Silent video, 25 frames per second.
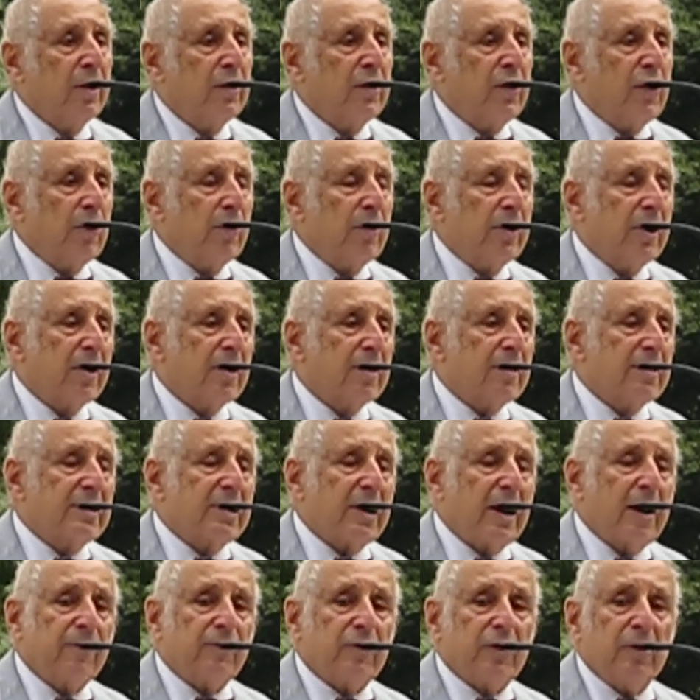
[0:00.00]
2 years
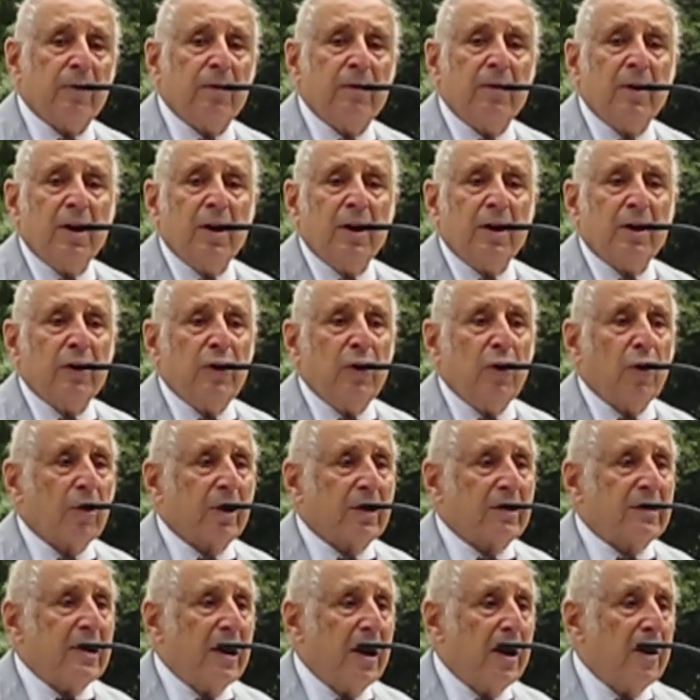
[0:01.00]
after
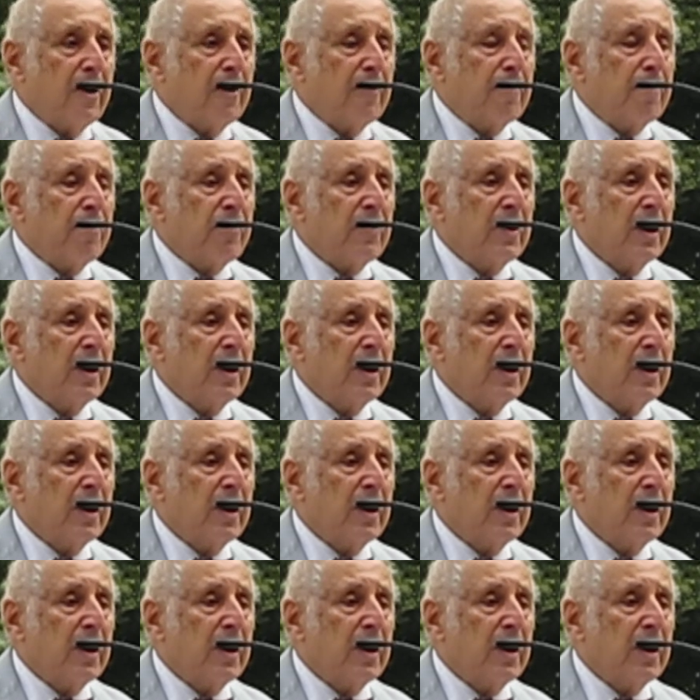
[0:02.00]
Yorktown,